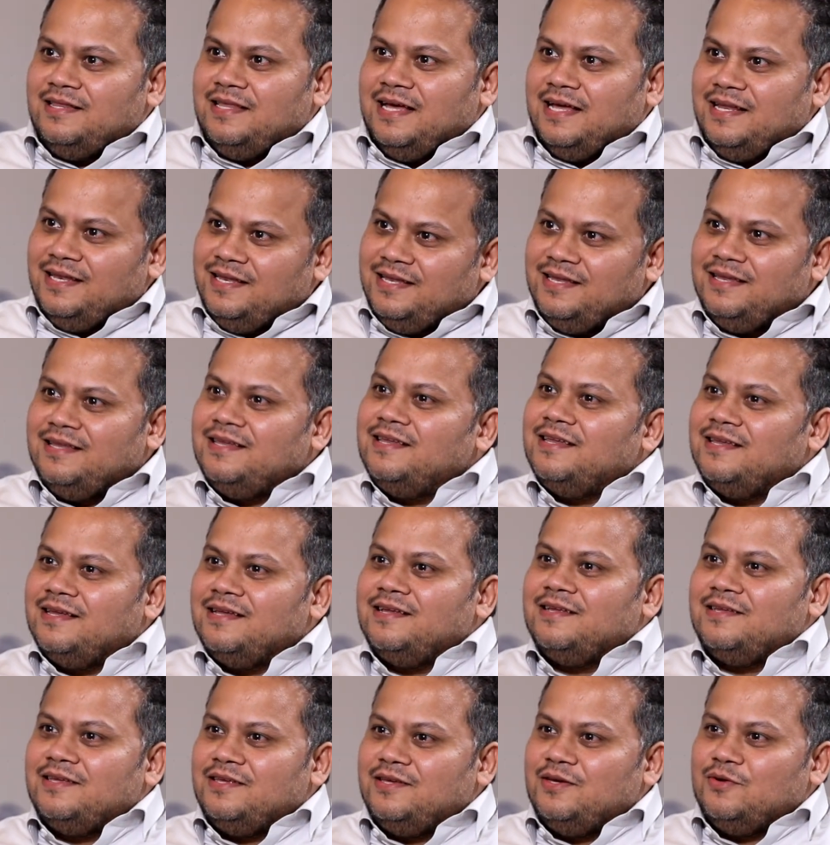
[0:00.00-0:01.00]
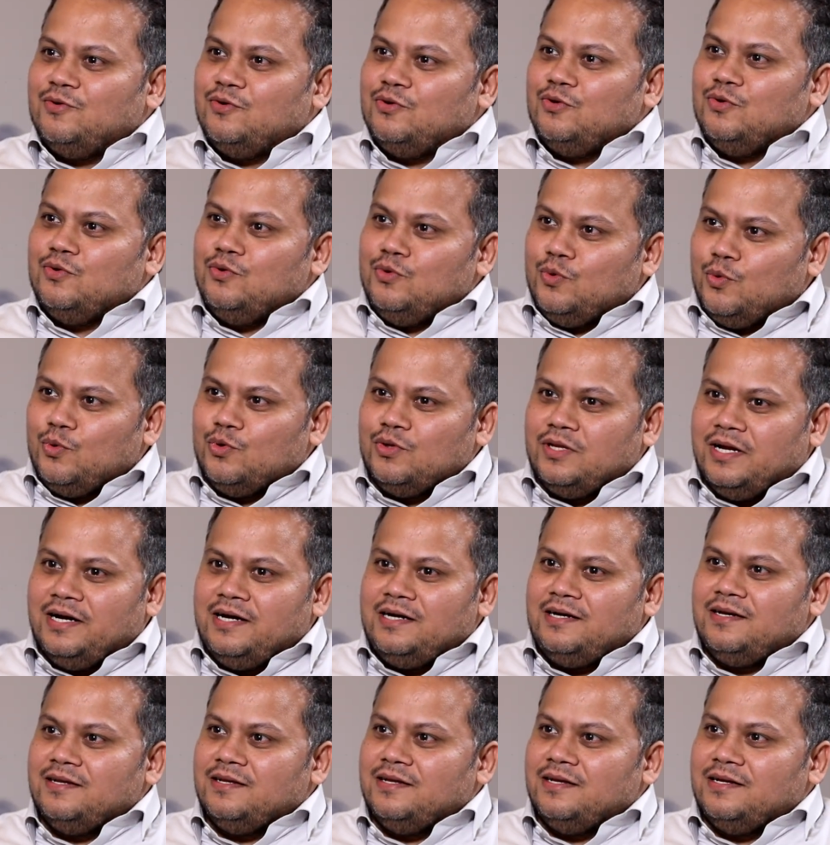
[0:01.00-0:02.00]
Then, you know
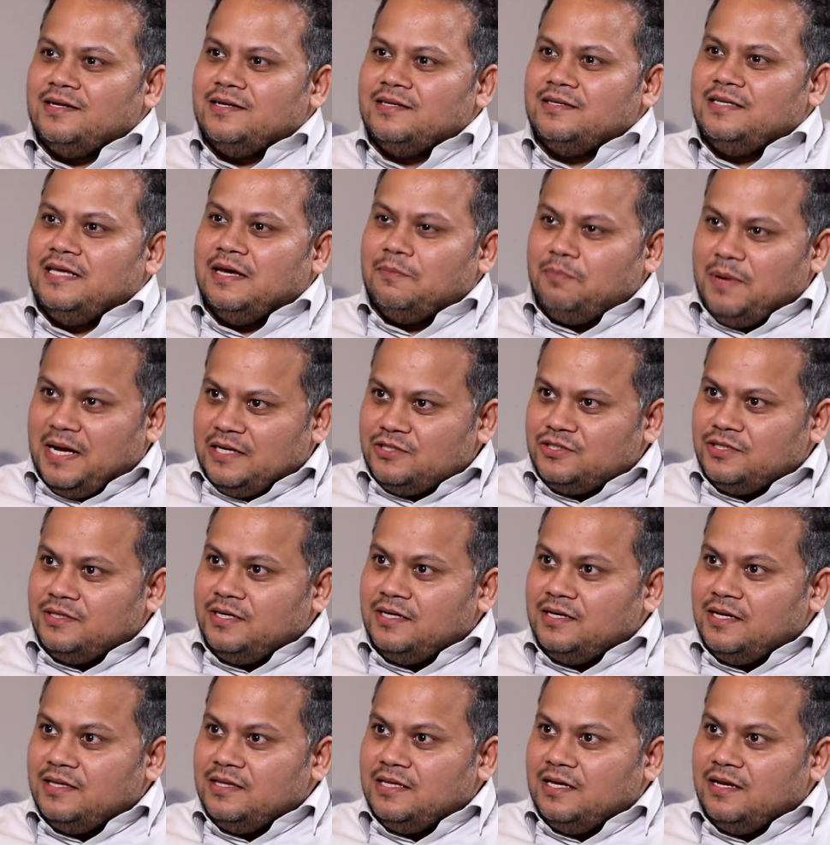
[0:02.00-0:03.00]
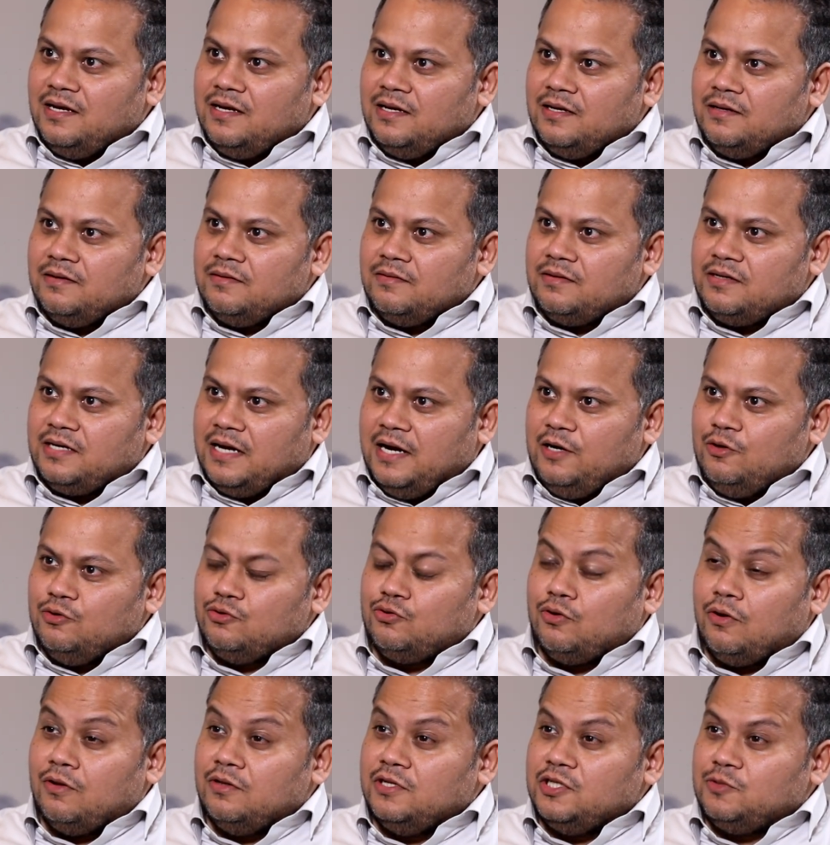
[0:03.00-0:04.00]
that they are passionate and they'll try to
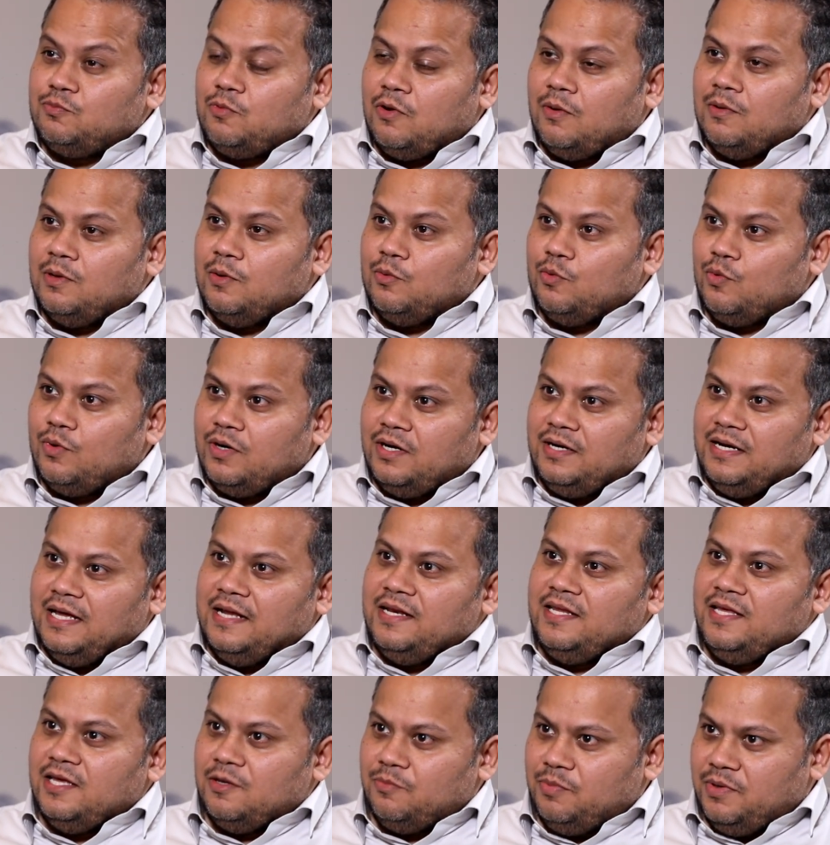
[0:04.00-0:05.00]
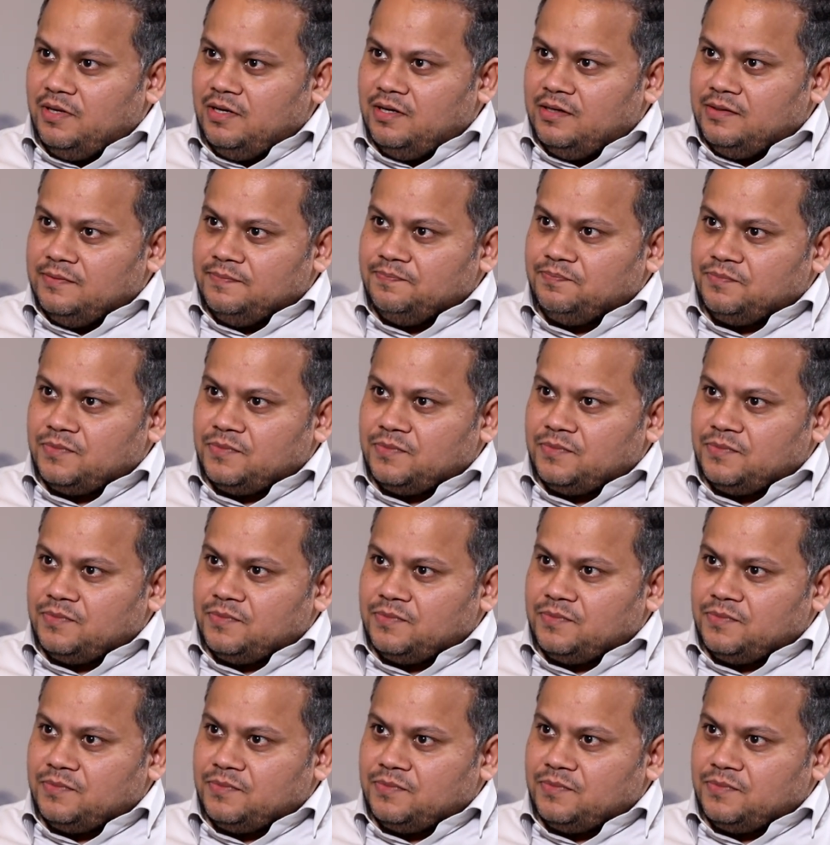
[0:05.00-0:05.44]
solve this problem over a 10-year period.